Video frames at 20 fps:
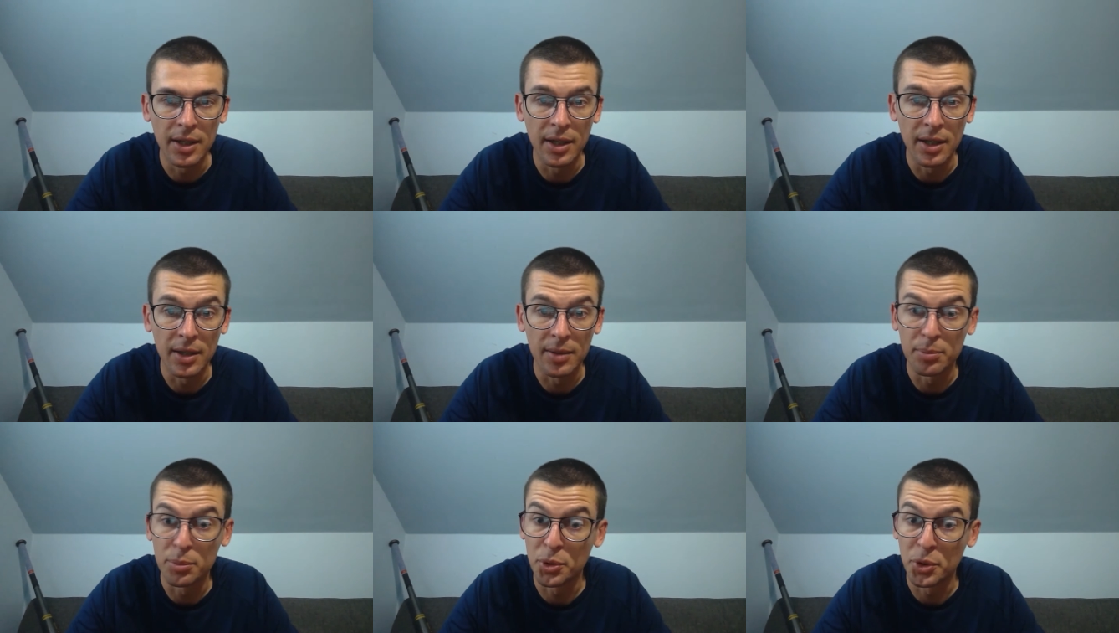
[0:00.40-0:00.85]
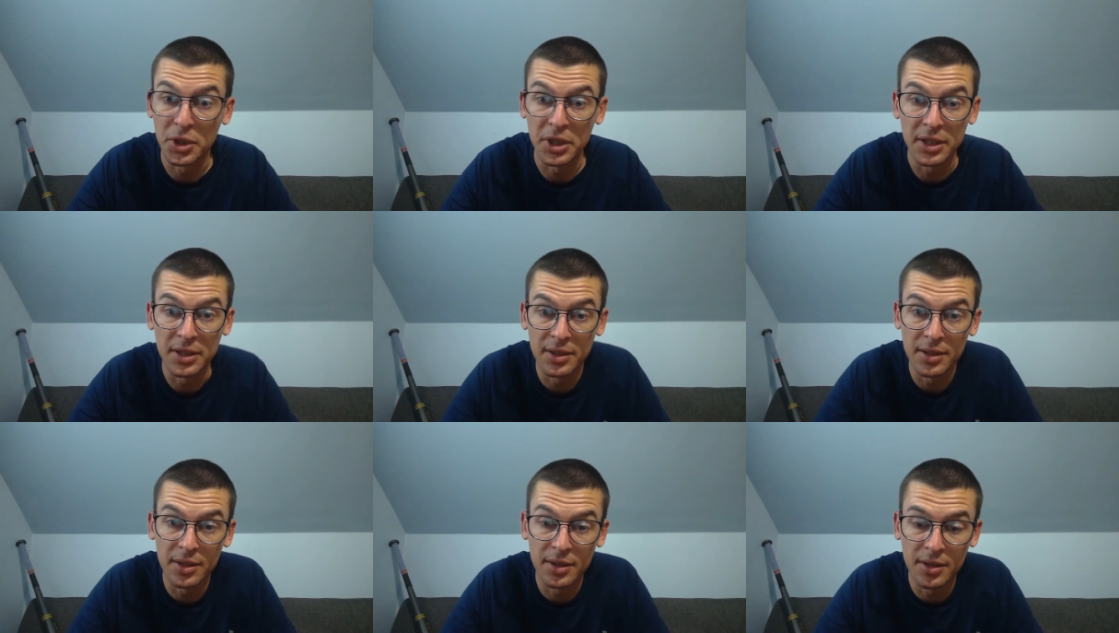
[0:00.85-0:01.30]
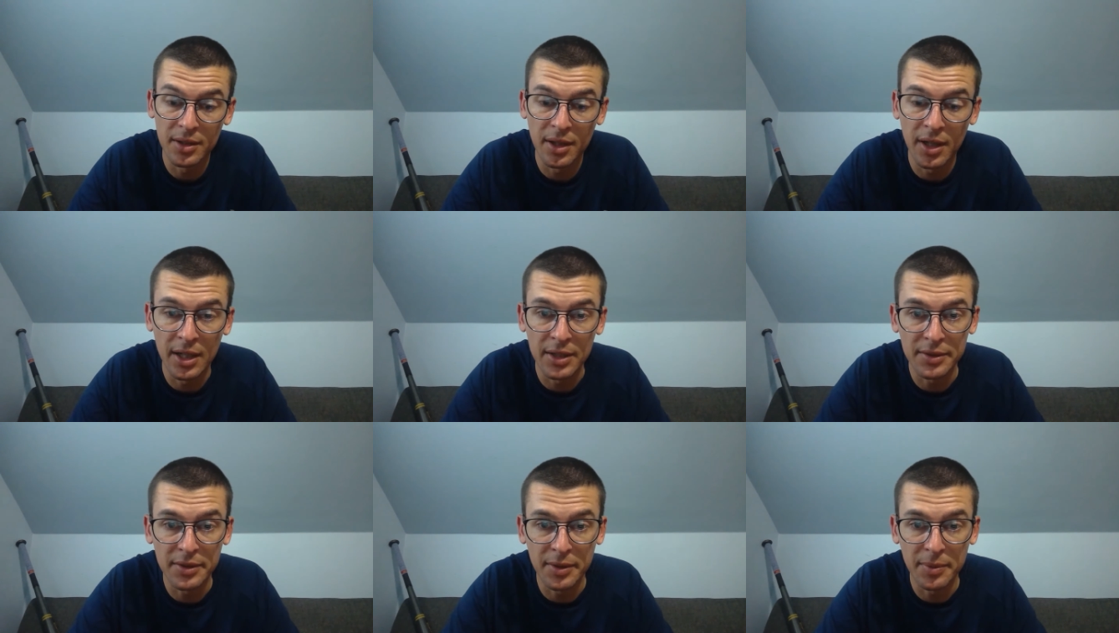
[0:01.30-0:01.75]
uh, pretty
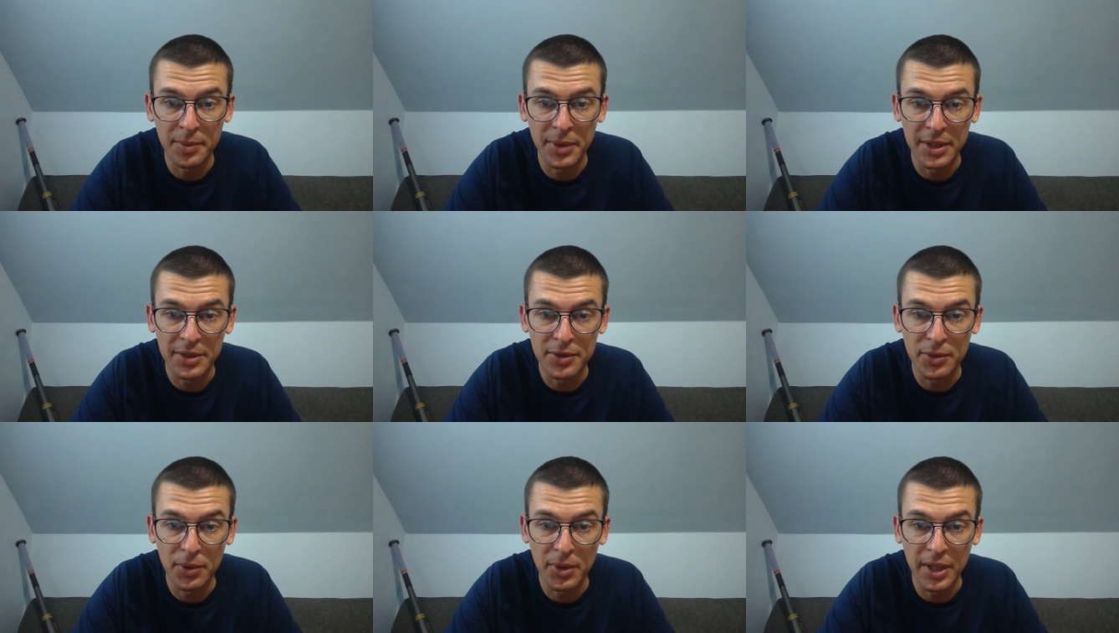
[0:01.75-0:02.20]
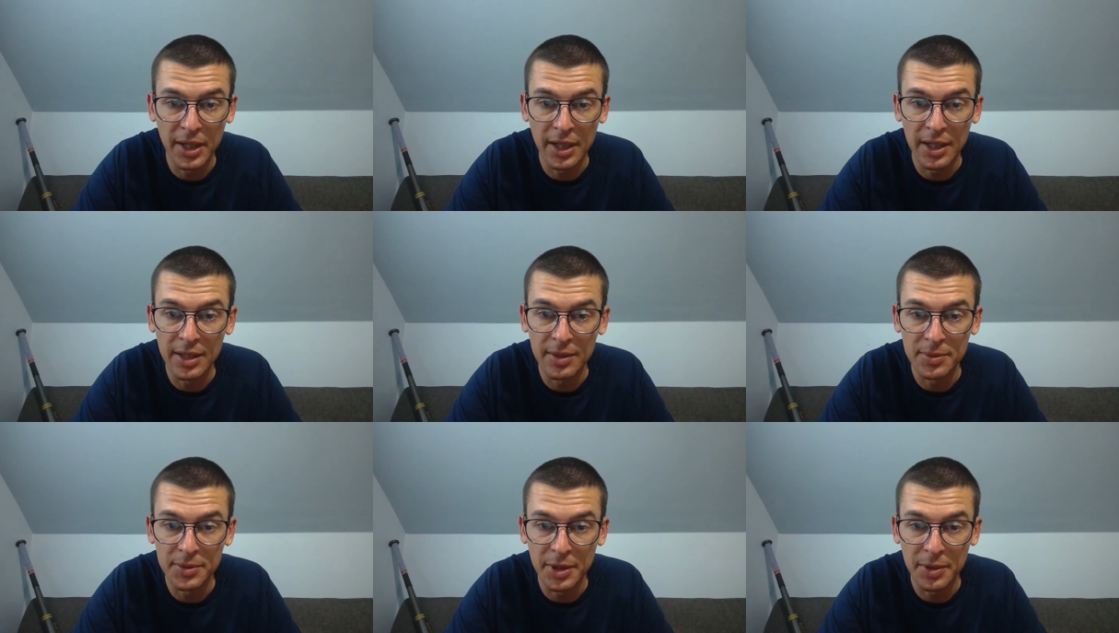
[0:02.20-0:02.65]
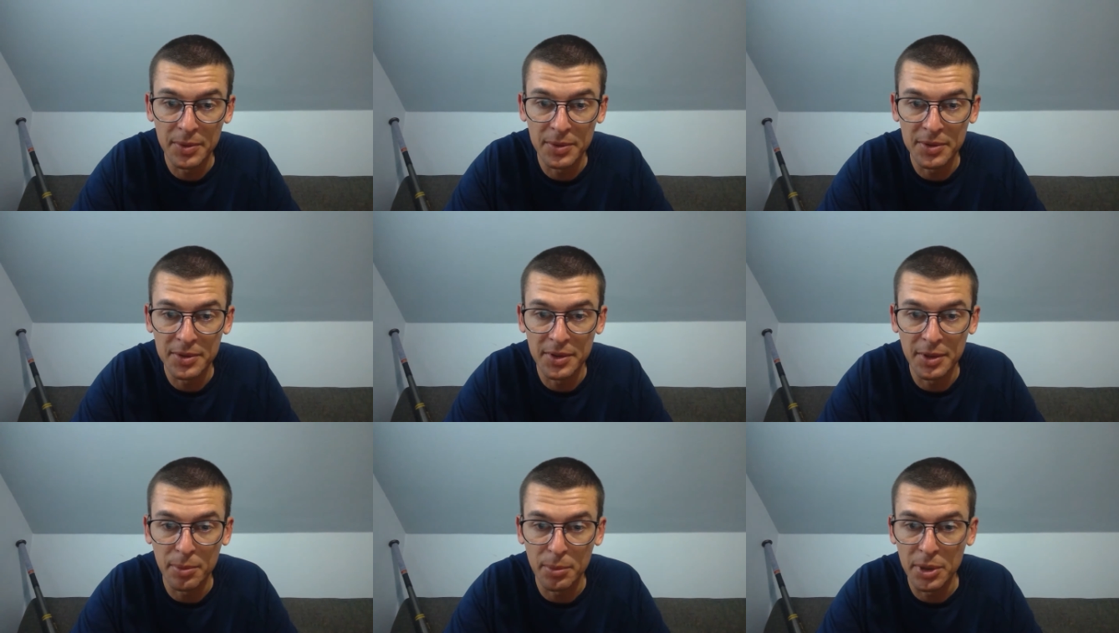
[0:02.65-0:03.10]
awesome. That's twenty items that
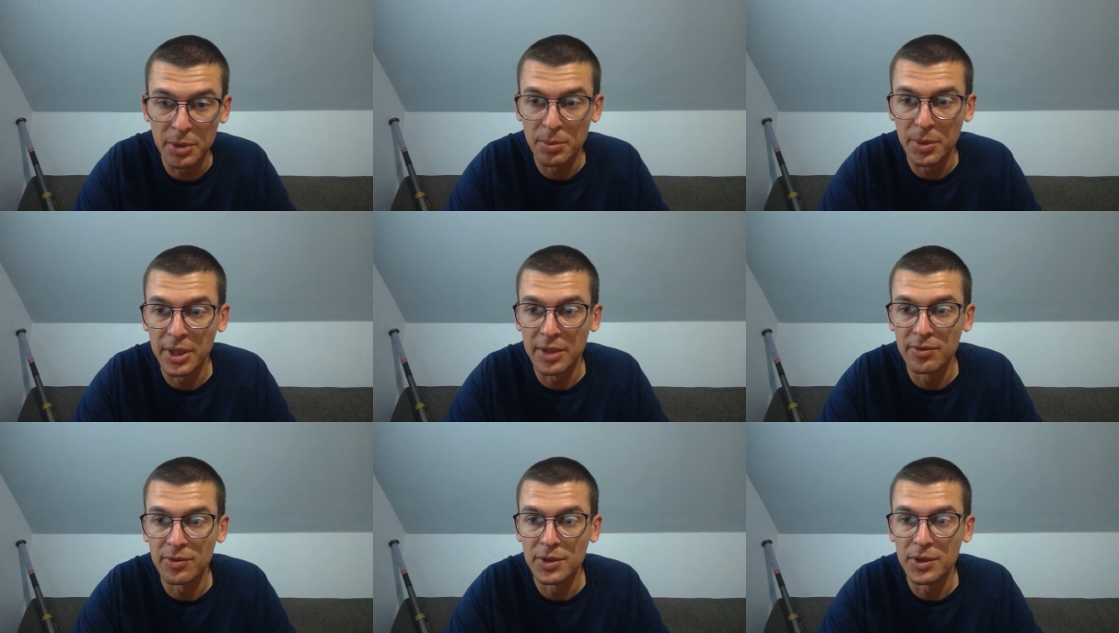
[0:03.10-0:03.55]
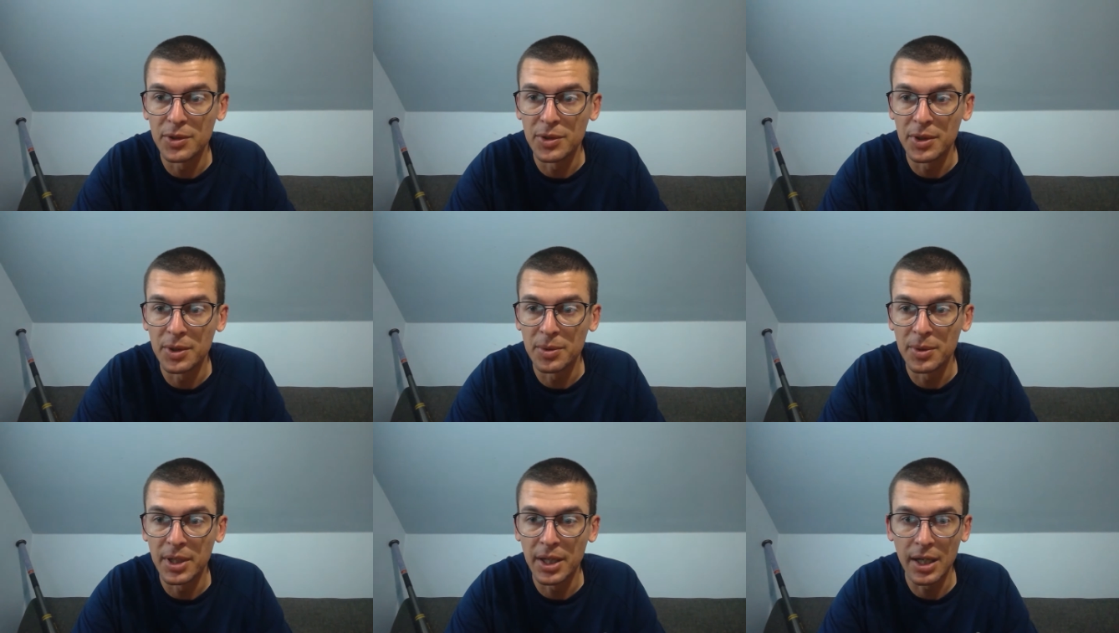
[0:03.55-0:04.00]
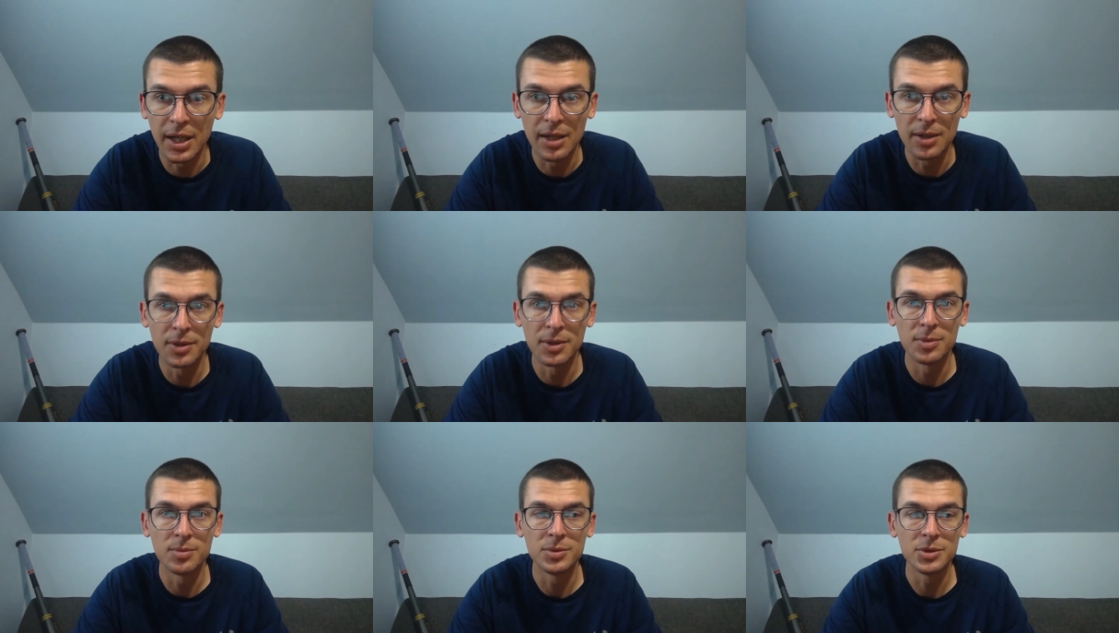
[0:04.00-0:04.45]
would still be in my inventory when I got
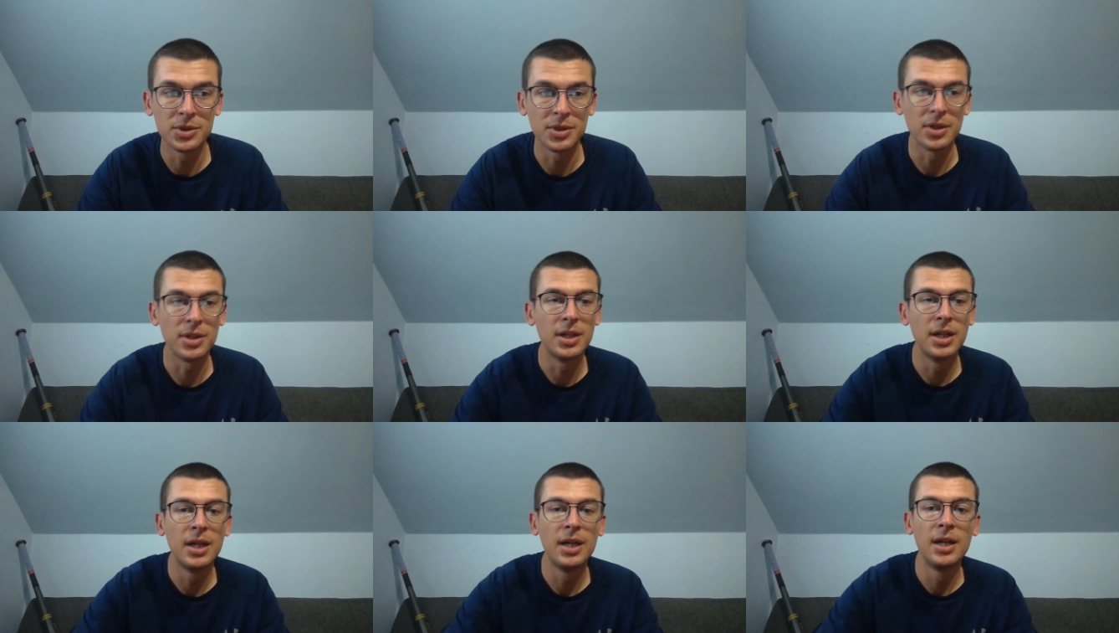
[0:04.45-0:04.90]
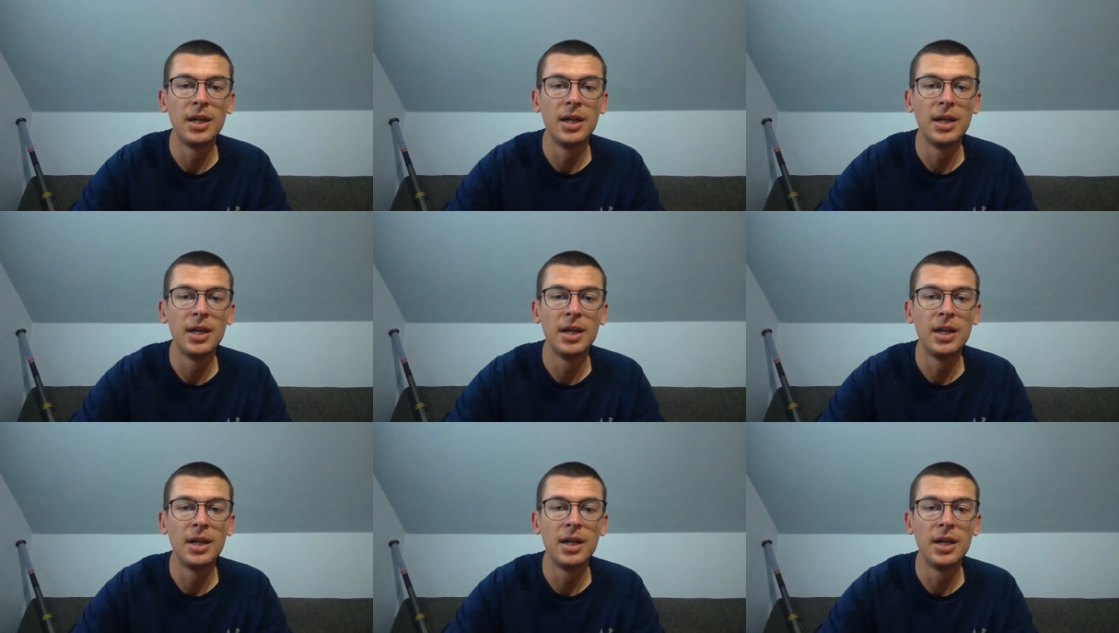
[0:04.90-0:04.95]
home. So